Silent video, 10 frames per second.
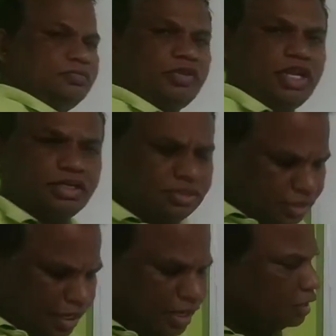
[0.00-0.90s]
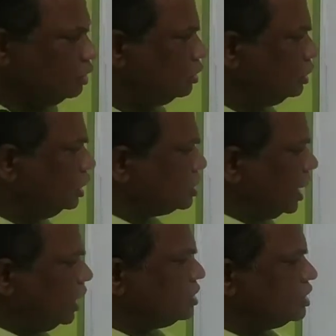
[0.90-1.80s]
That is air. This
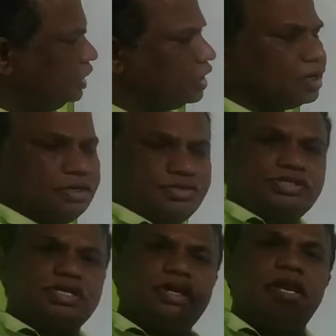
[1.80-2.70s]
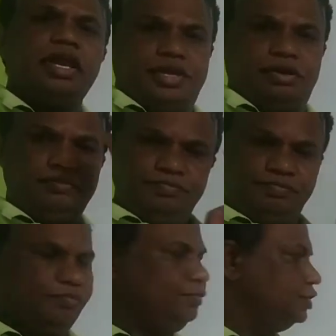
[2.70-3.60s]
gas cylinder consists of air.
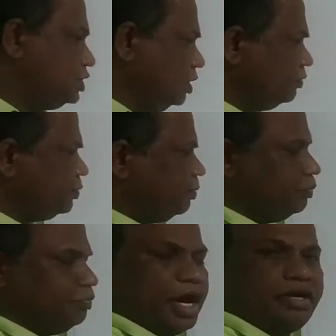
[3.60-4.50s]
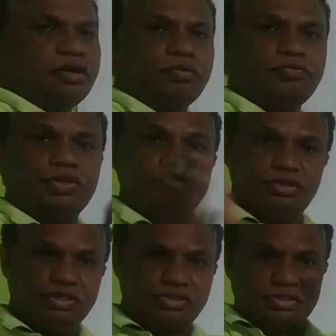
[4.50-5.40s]
Some part of
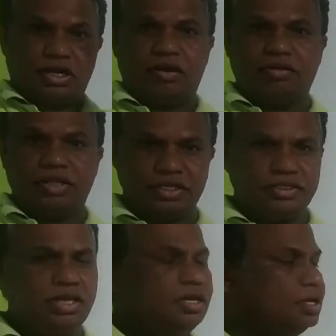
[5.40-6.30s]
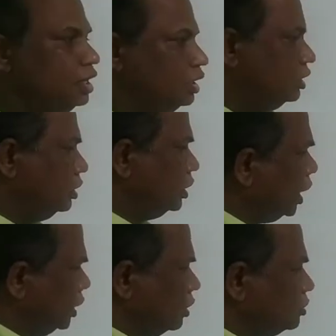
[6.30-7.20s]
this that is the
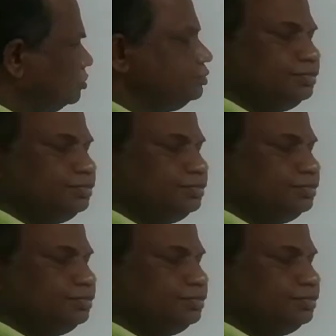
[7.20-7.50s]
air.